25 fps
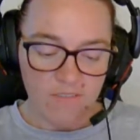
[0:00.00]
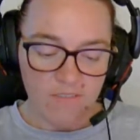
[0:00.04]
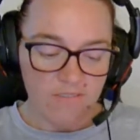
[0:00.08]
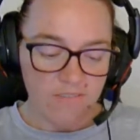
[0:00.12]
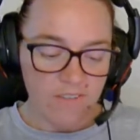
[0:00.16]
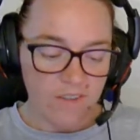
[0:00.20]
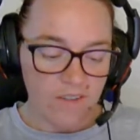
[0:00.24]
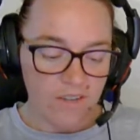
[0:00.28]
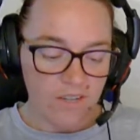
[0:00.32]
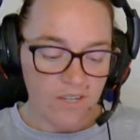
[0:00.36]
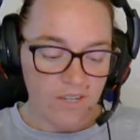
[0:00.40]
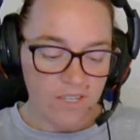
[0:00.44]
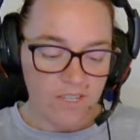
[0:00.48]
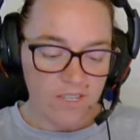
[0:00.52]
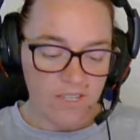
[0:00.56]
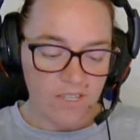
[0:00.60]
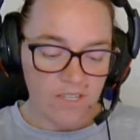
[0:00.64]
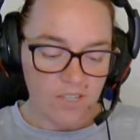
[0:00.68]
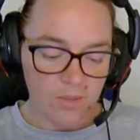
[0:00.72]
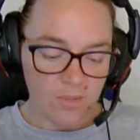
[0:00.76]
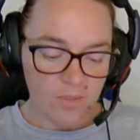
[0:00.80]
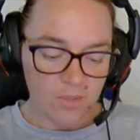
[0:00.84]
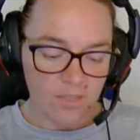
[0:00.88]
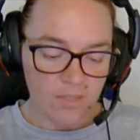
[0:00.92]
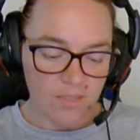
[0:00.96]
very
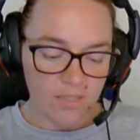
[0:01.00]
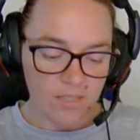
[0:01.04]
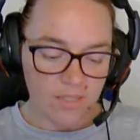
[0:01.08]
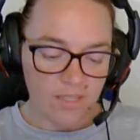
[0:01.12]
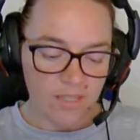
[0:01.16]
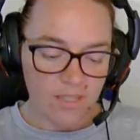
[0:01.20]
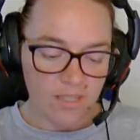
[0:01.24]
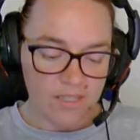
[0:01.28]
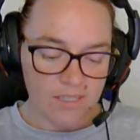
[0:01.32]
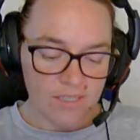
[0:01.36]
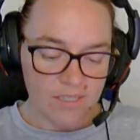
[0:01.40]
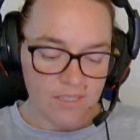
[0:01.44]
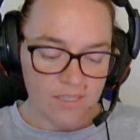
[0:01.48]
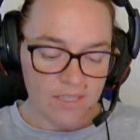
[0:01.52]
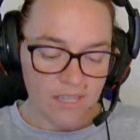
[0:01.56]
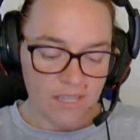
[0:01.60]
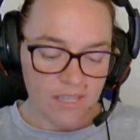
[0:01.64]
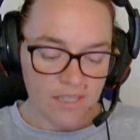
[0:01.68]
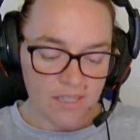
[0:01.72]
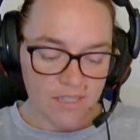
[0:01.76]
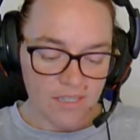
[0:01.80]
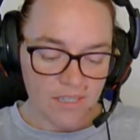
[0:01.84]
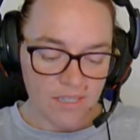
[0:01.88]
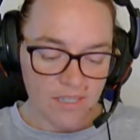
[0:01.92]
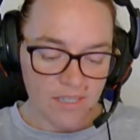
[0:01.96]
determinedly and
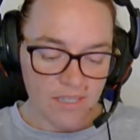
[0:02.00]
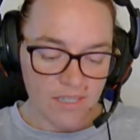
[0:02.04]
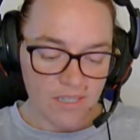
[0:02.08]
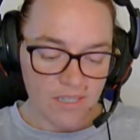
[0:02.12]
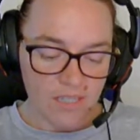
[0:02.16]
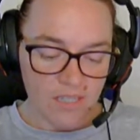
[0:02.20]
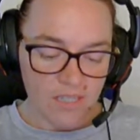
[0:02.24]
steadily.